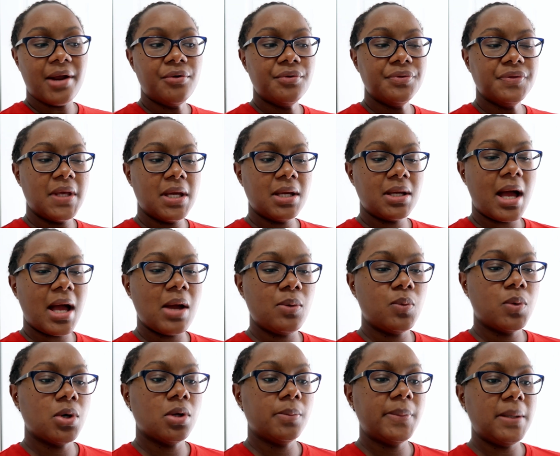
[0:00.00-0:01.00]
don't think I
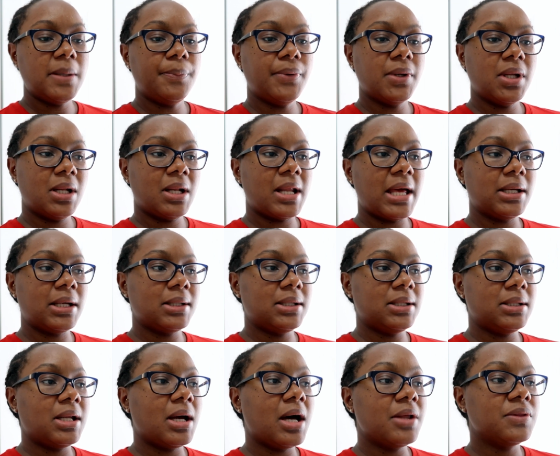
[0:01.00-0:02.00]
will be putting like
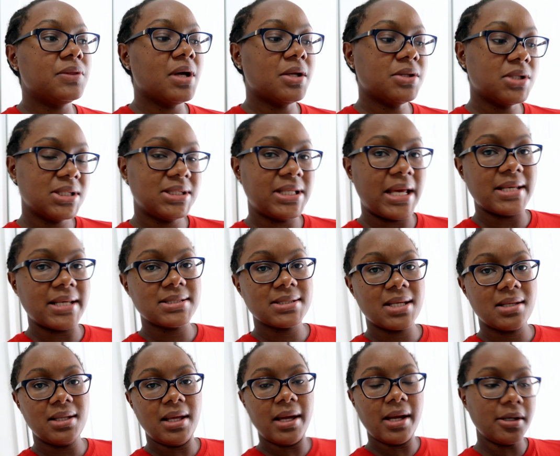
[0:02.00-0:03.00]
another
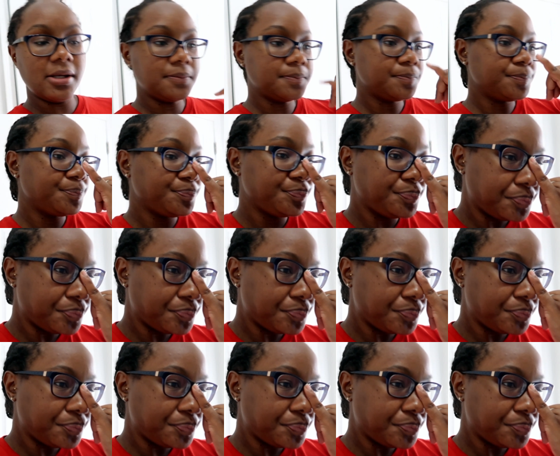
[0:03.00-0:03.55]
desk in there.